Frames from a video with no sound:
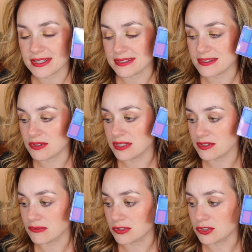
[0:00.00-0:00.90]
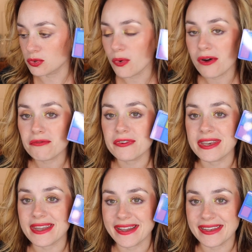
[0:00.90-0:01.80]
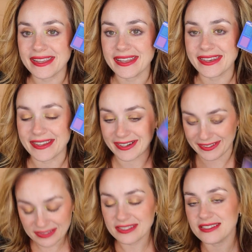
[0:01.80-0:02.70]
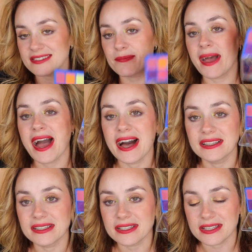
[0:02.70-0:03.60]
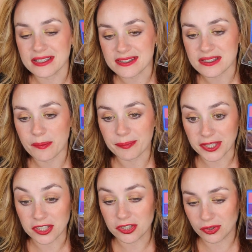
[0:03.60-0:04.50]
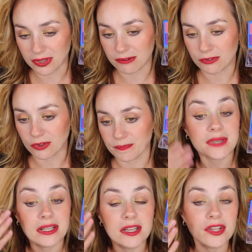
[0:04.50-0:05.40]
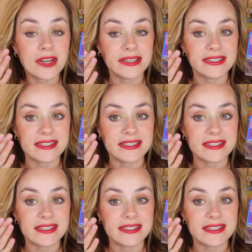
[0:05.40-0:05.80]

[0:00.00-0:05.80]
and this retails for $12.99. This palette is beautiful. Look at